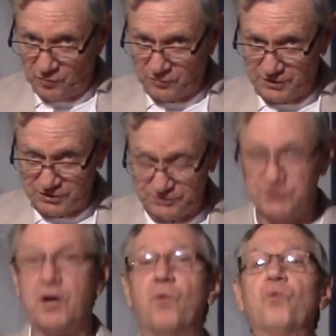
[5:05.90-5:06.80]

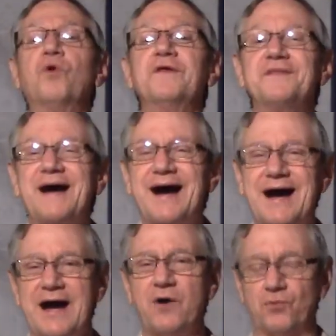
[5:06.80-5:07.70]
quotations,
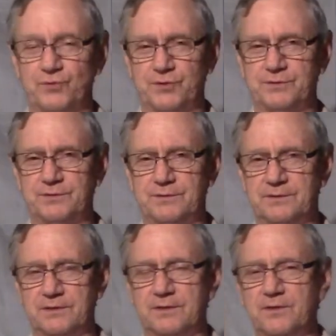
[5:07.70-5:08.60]
without
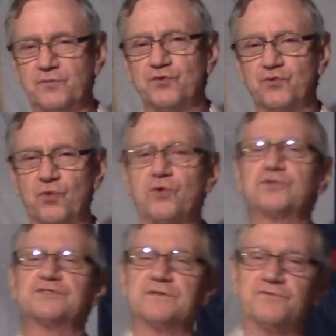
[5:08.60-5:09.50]
the
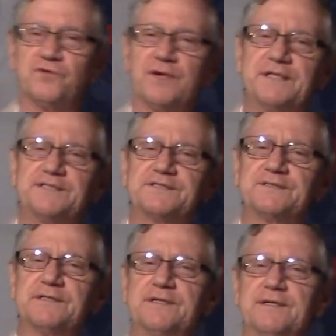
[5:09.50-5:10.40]
works of grace
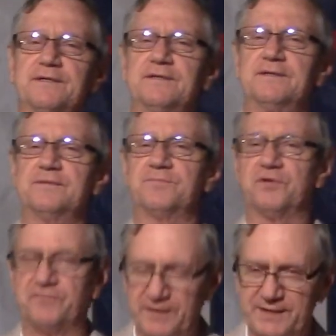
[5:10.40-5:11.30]

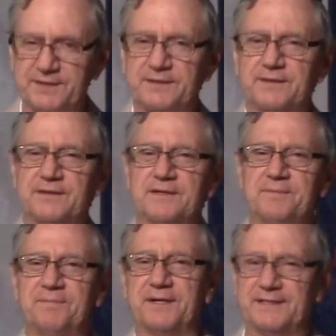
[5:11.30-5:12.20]
provided
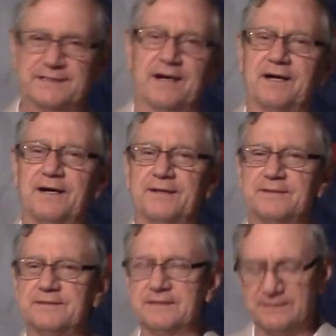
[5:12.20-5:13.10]
by God
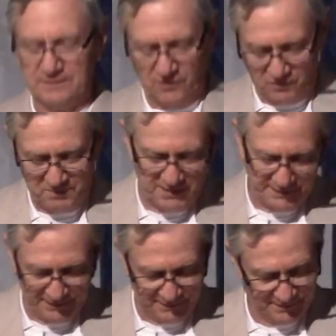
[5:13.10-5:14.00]

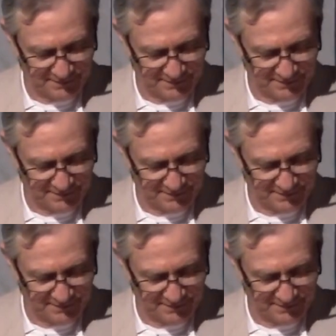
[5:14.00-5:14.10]
Almighty.